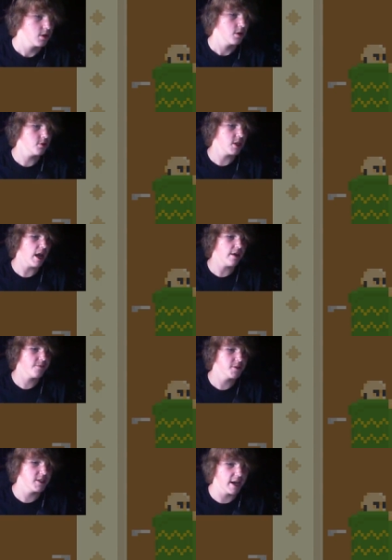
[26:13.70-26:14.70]
You'll die
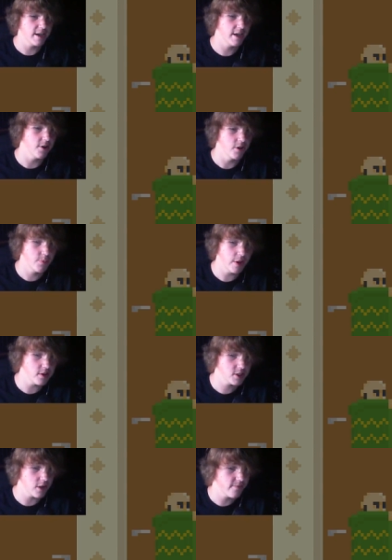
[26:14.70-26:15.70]
if you stay in here. The
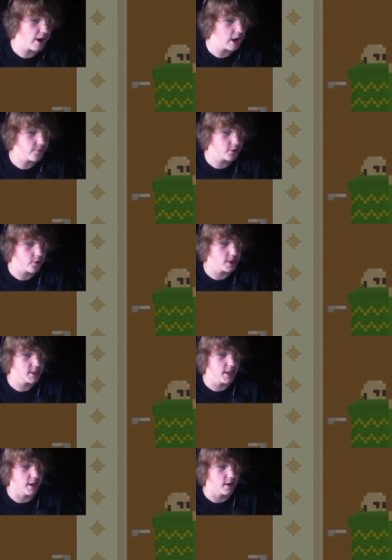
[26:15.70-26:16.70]
building's on fire, for
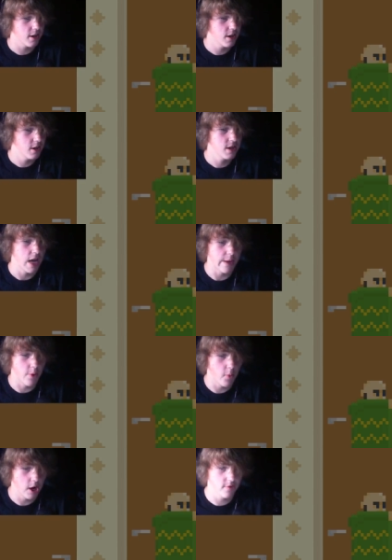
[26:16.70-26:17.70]
Christ's sake. I'm
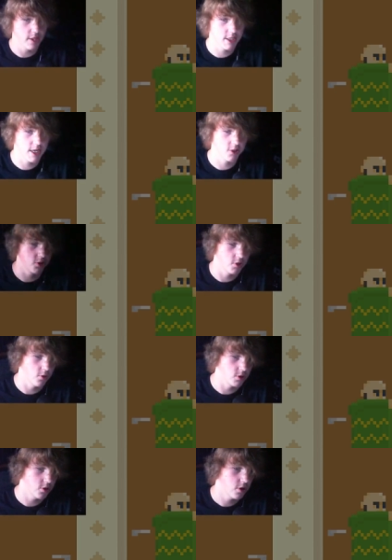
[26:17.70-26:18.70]
aware of the danger,
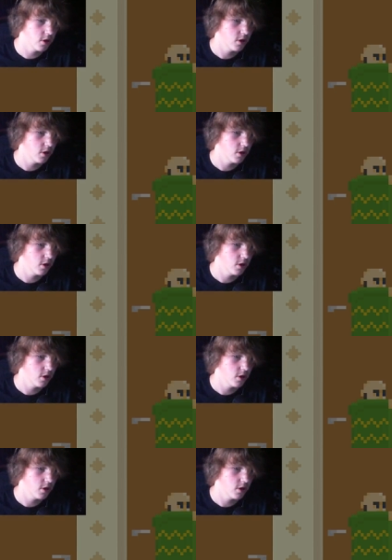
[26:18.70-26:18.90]
soldier.